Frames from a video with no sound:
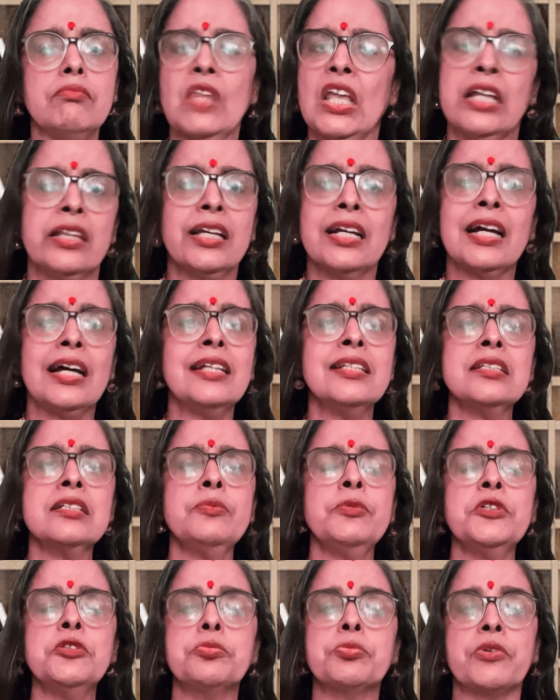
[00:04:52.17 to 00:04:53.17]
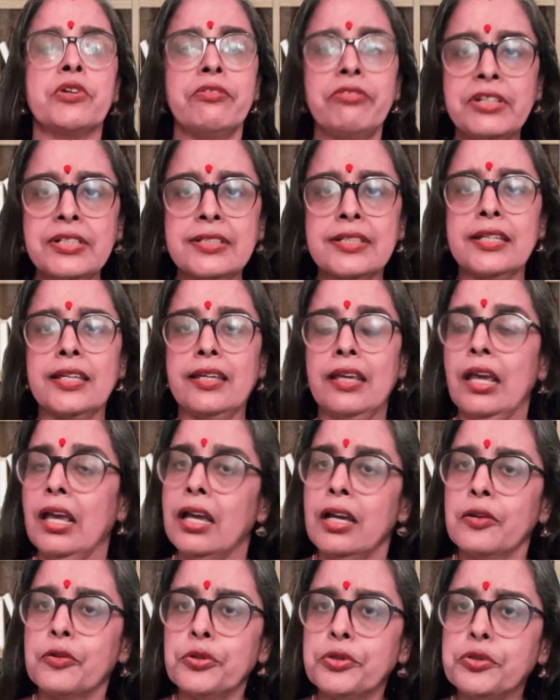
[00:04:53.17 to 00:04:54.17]
the customer's privacy
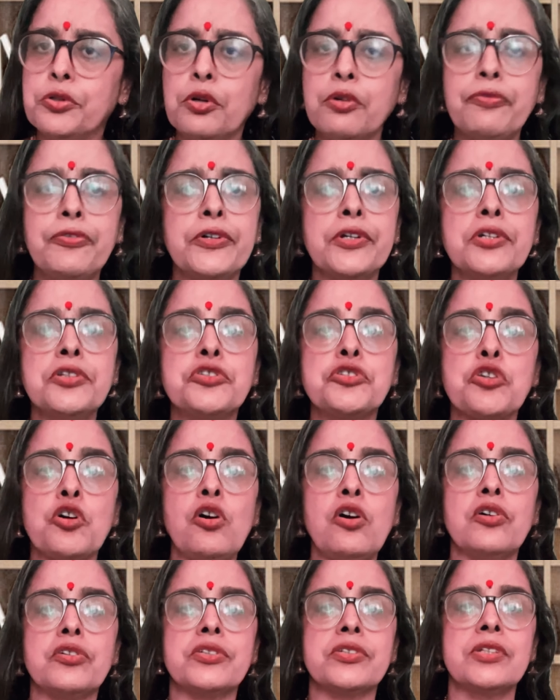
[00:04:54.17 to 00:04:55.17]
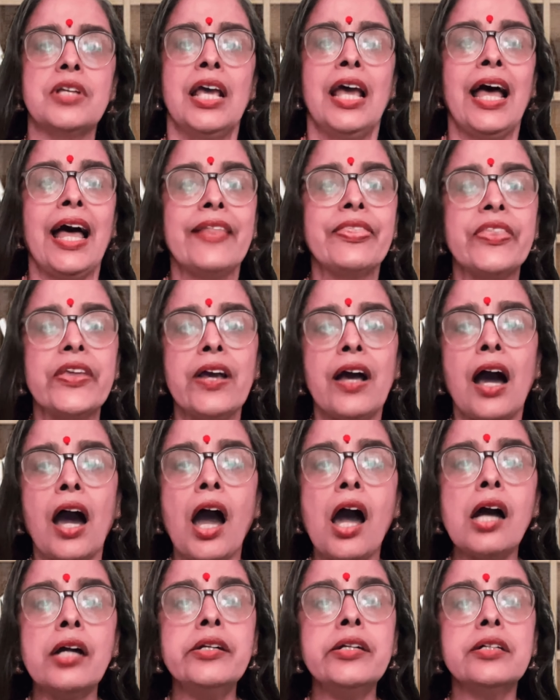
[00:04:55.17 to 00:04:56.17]
could go for a toss and their
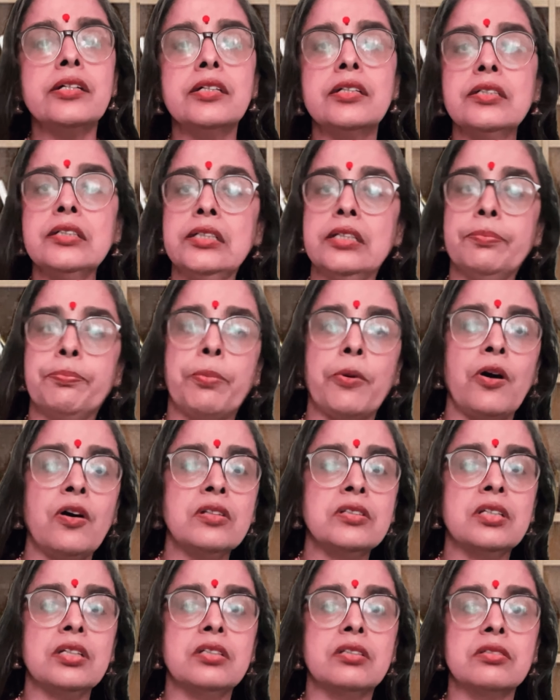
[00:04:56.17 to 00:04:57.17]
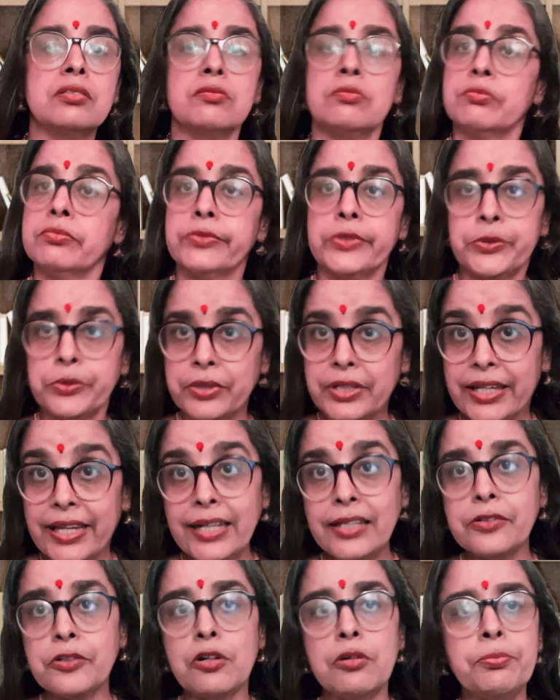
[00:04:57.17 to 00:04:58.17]
hard-earned deposits could
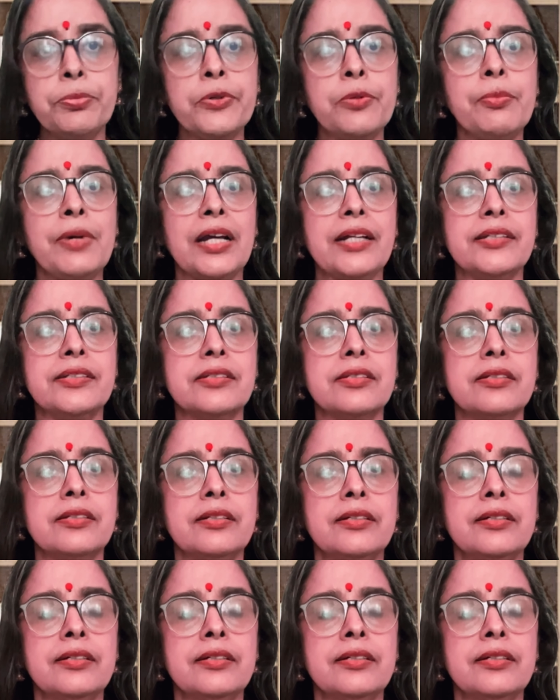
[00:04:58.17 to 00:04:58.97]
get compromised.